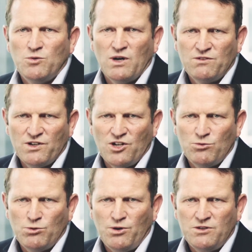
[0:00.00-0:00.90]
1 for
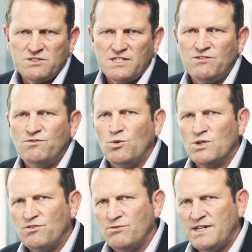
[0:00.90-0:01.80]
global bonds and 4
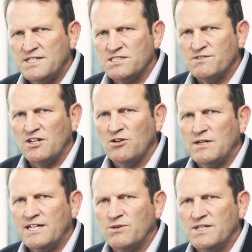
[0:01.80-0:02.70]
different managers for
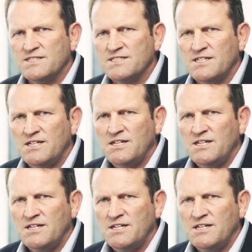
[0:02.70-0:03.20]
global equities.